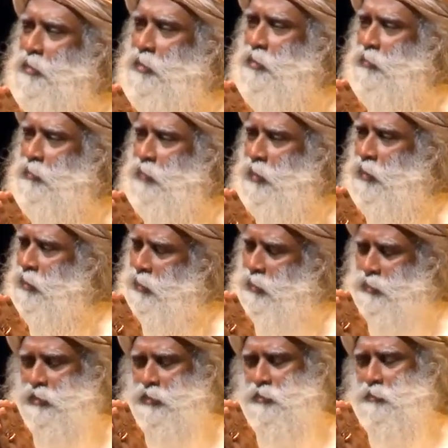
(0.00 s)
other yoga.
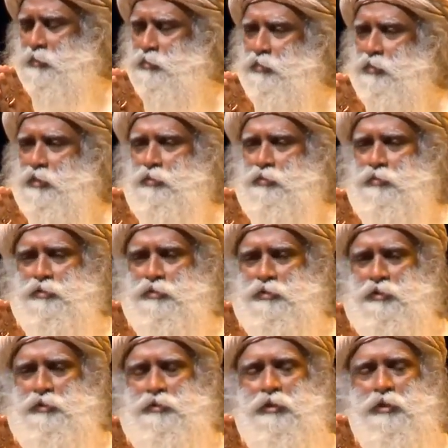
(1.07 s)
This much you can do,
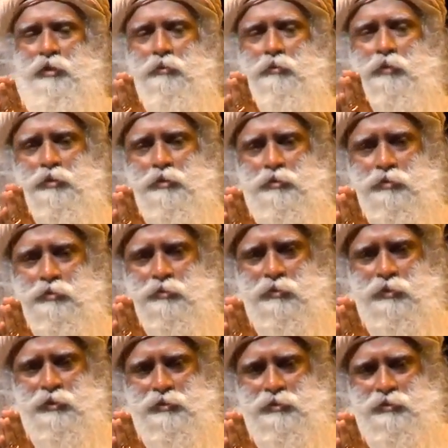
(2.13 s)
isn't it? What you do
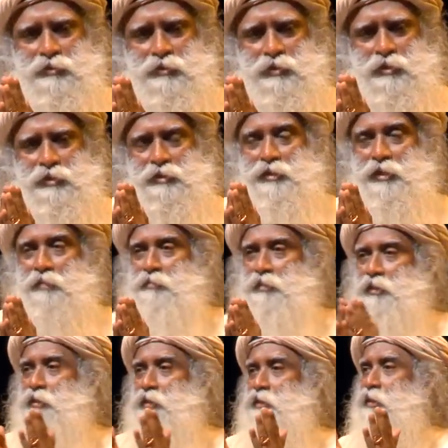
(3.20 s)
is
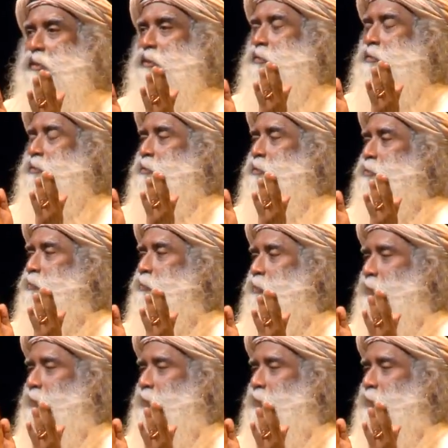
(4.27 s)
something that concerns your